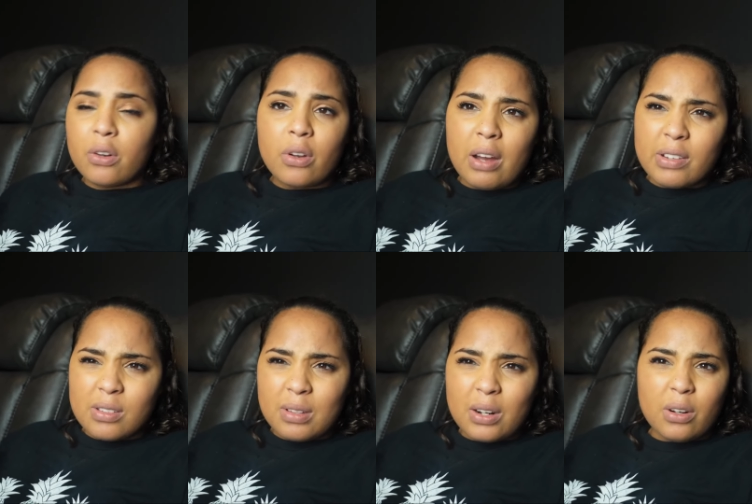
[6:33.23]
I don't know
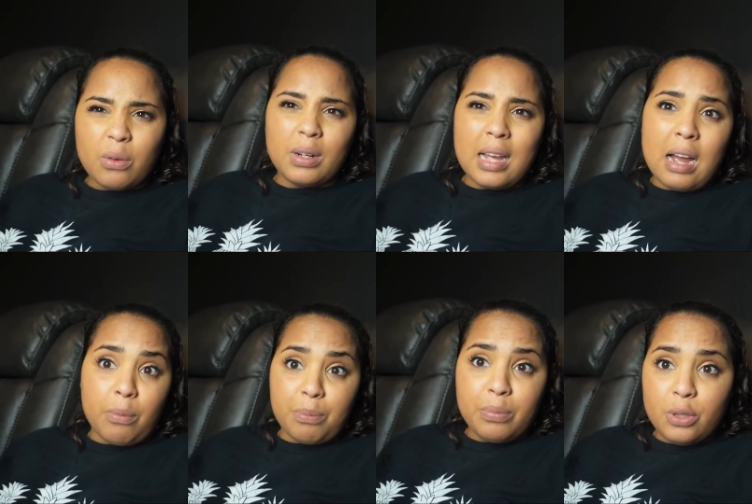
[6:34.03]
how I don't know what
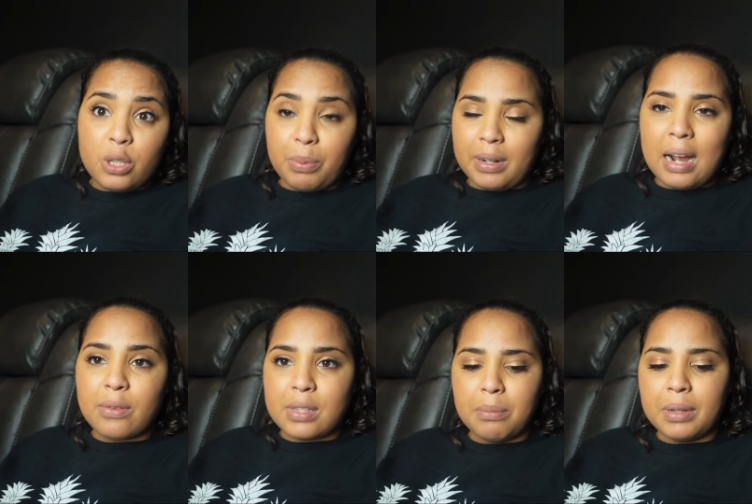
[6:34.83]
how to
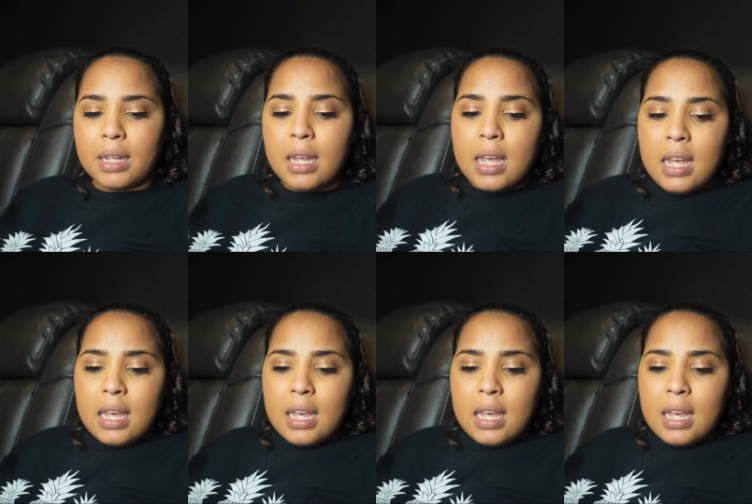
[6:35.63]
pronounce it, but